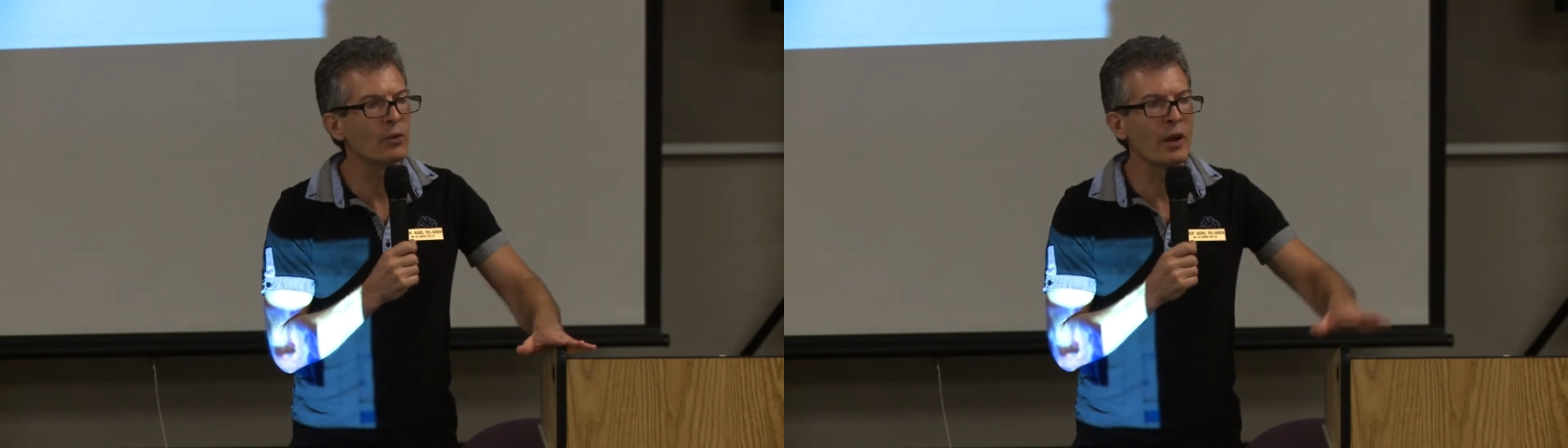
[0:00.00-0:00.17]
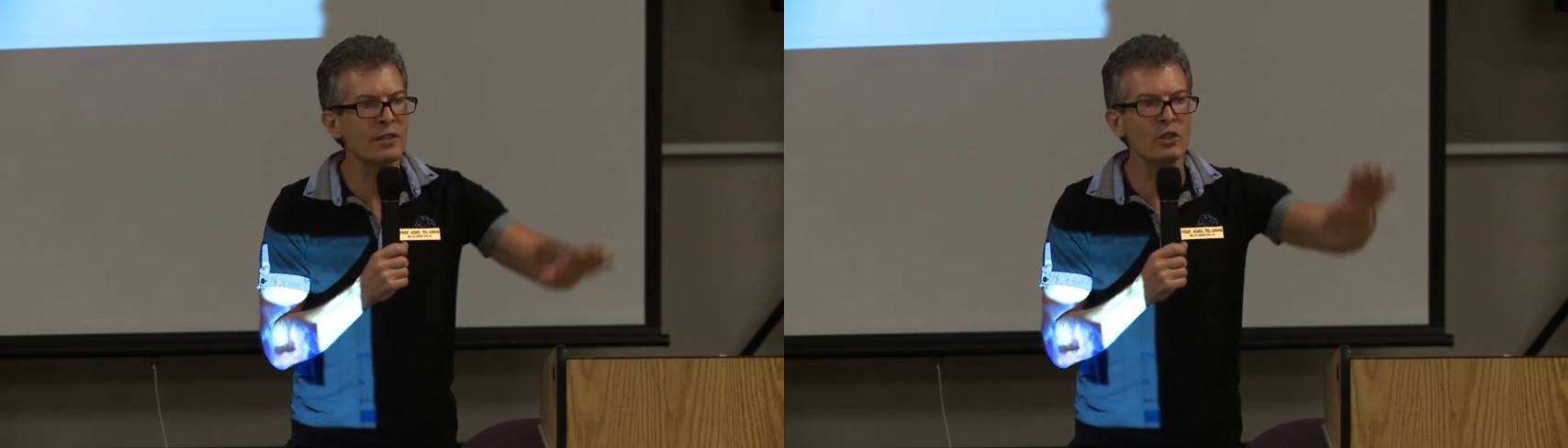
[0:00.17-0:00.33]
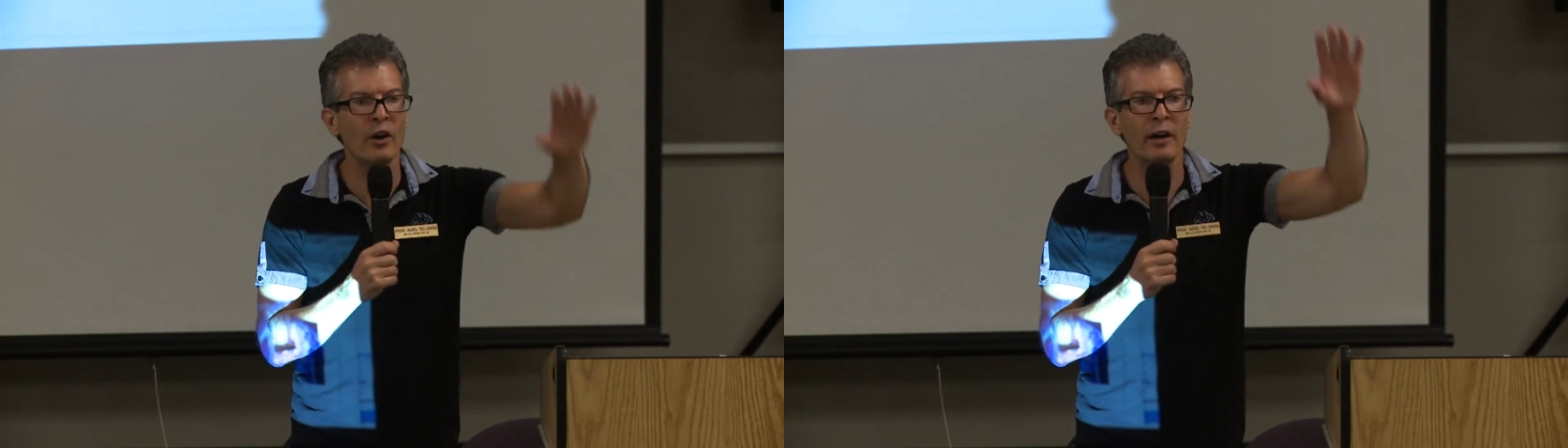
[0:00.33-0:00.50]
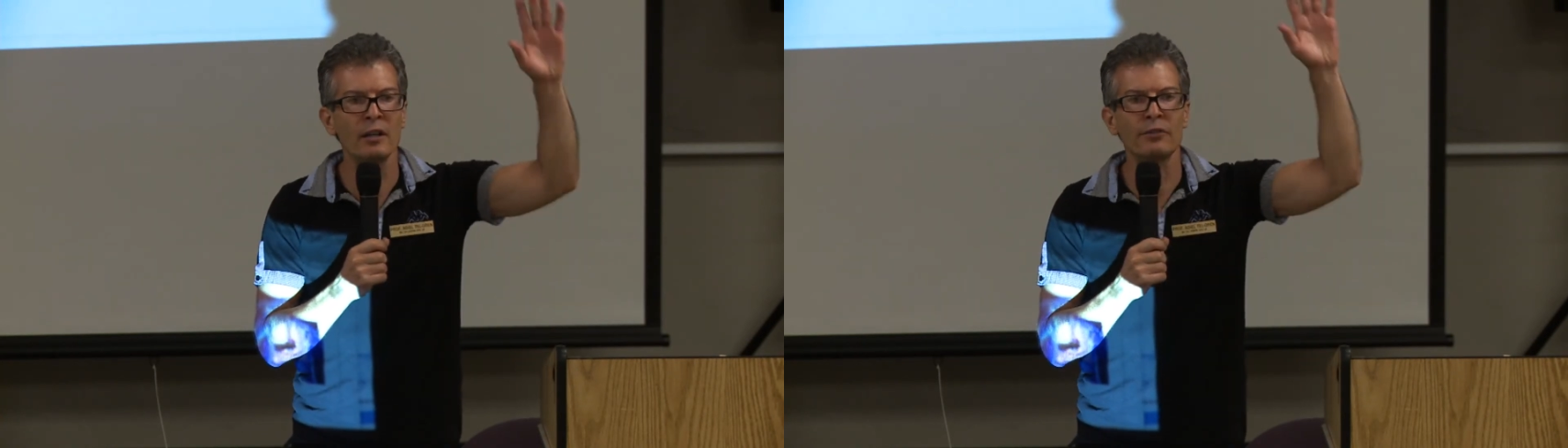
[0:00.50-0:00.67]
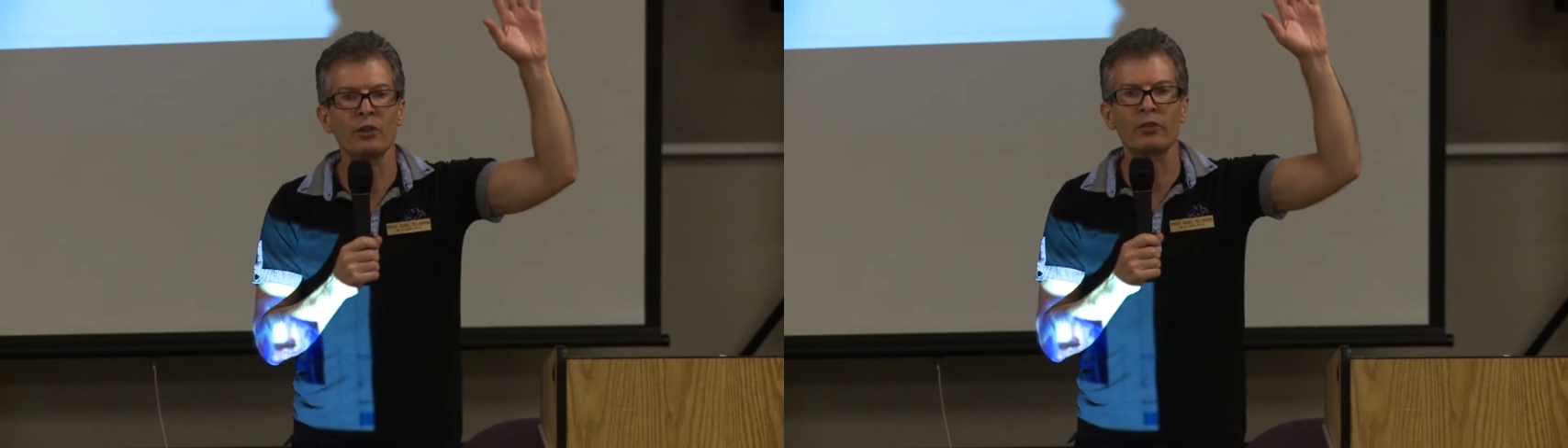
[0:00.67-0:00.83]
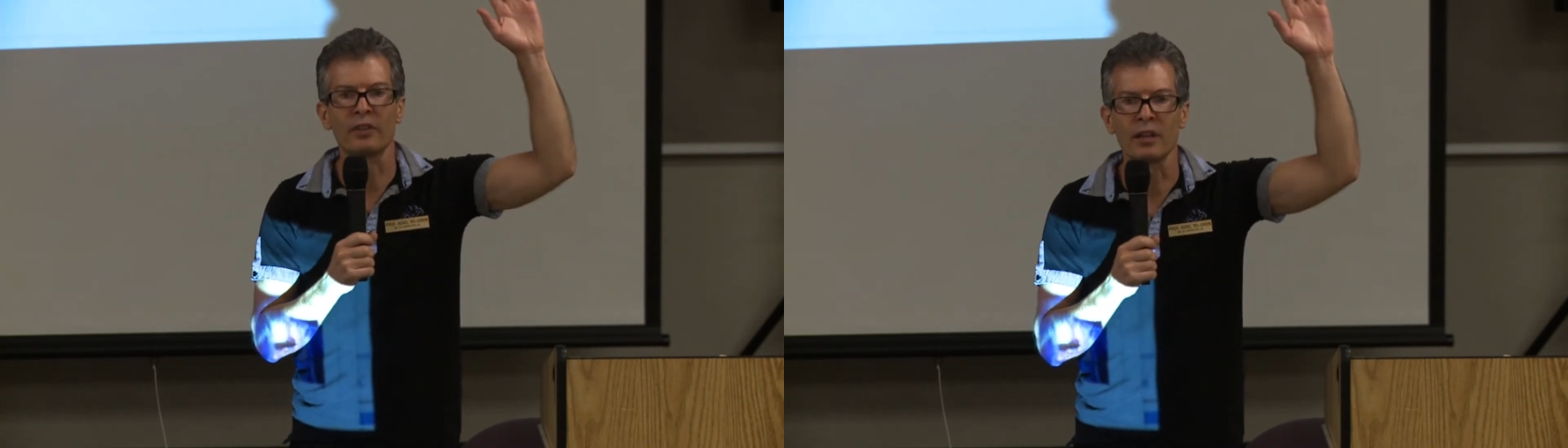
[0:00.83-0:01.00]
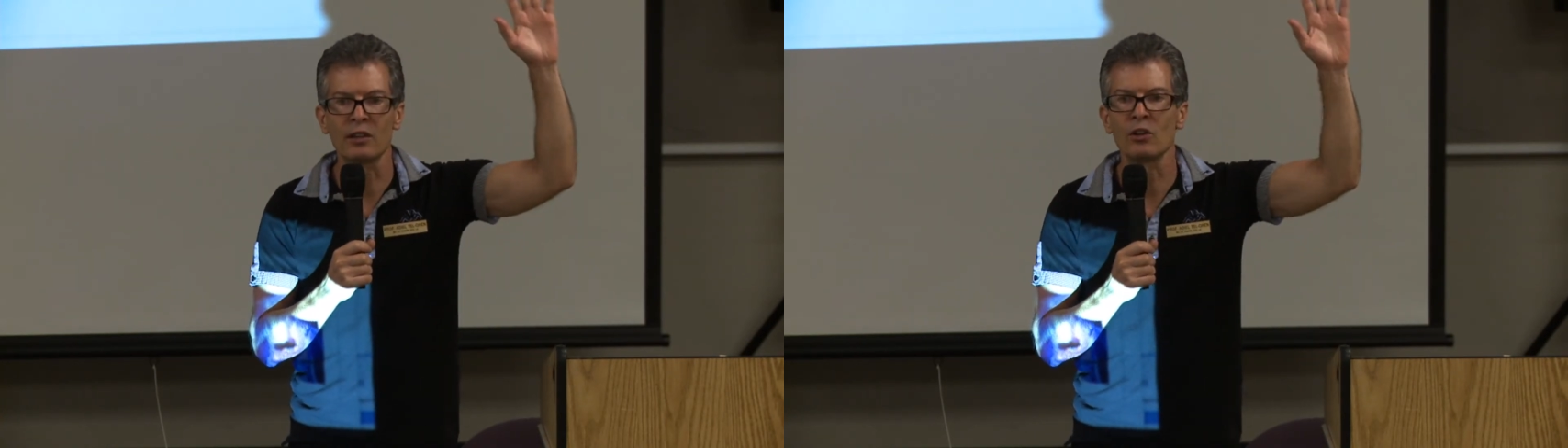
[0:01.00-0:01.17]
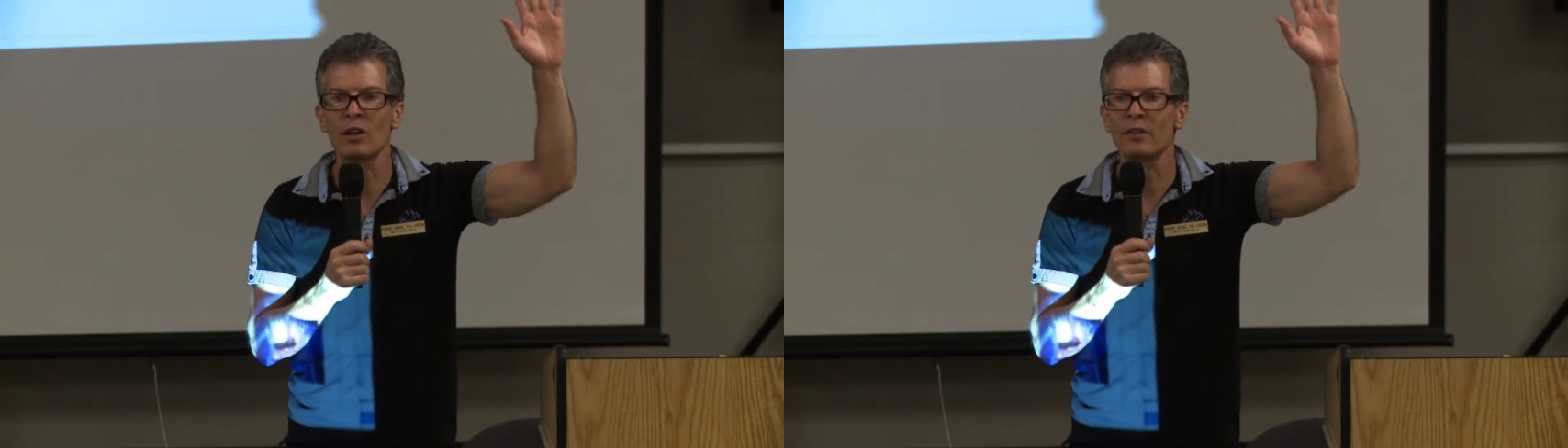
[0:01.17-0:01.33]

Raise your hand if you think you